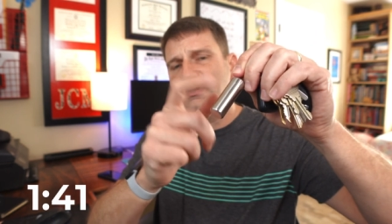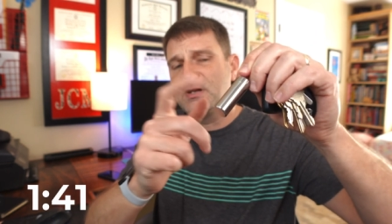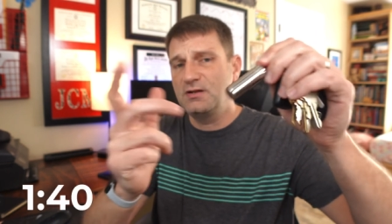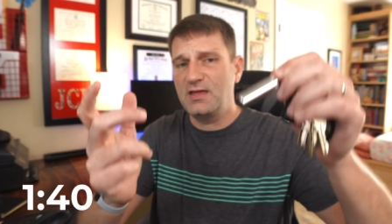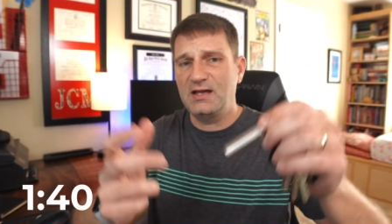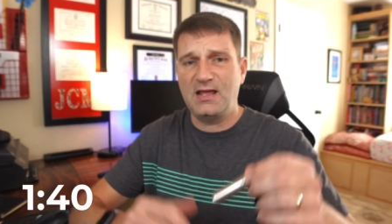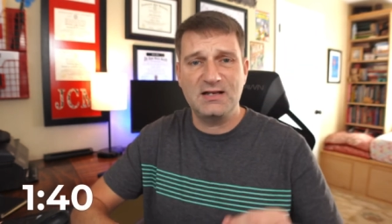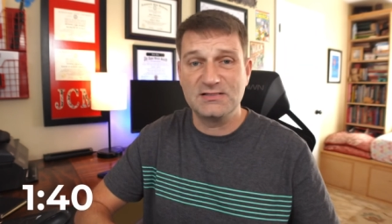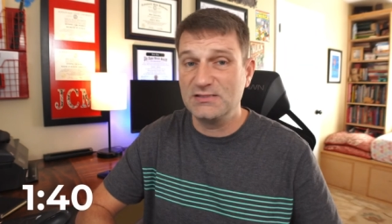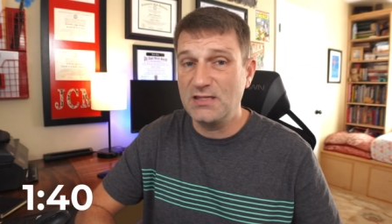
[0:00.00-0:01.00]
can hear that, that
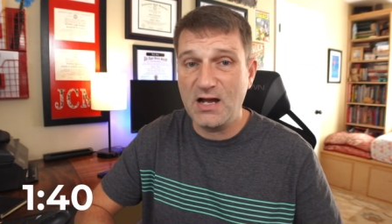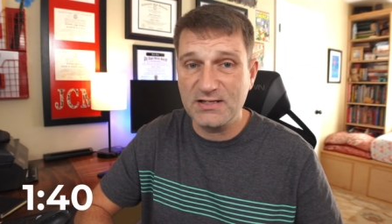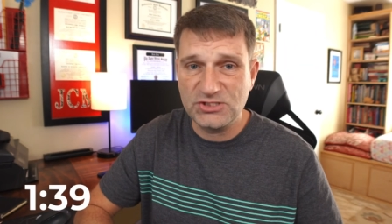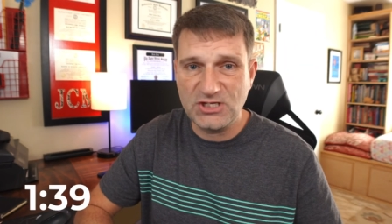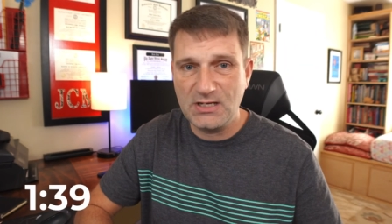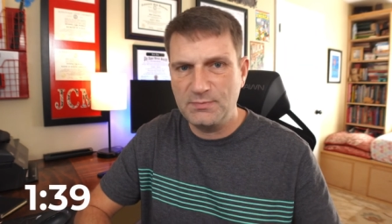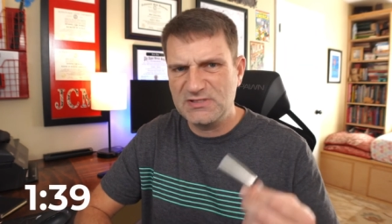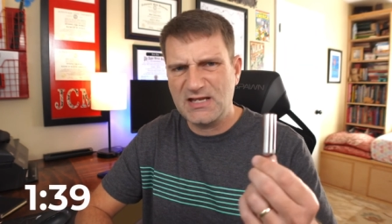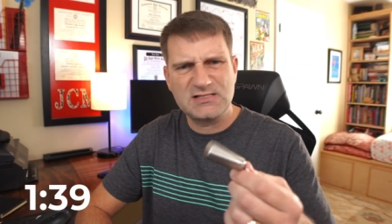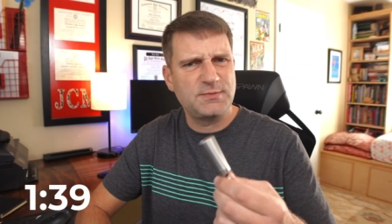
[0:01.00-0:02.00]
is not cheap.
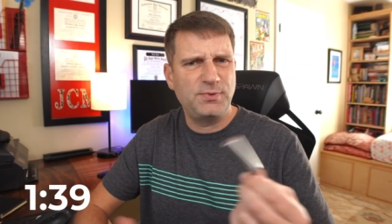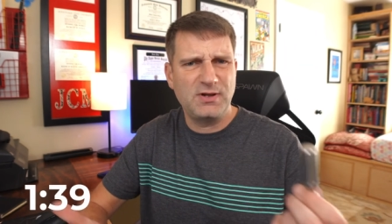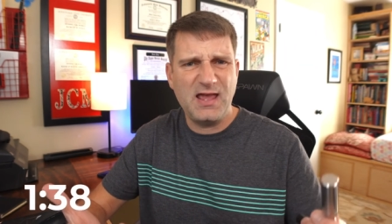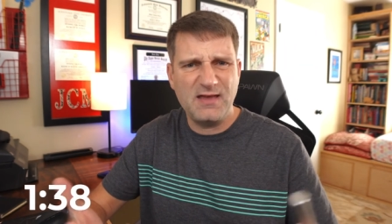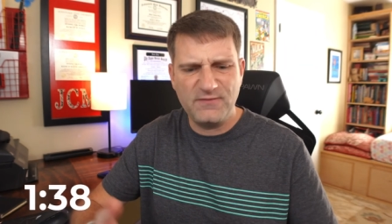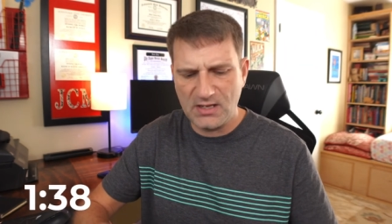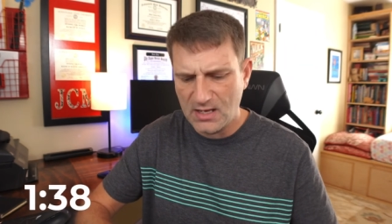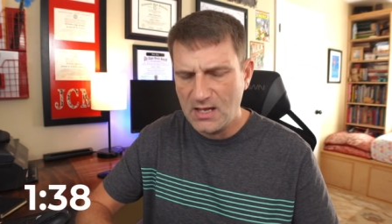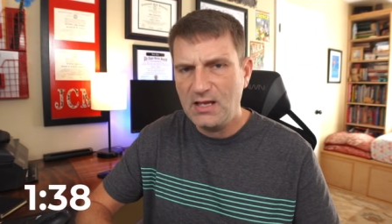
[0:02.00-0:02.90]
It's actually pretty heavy.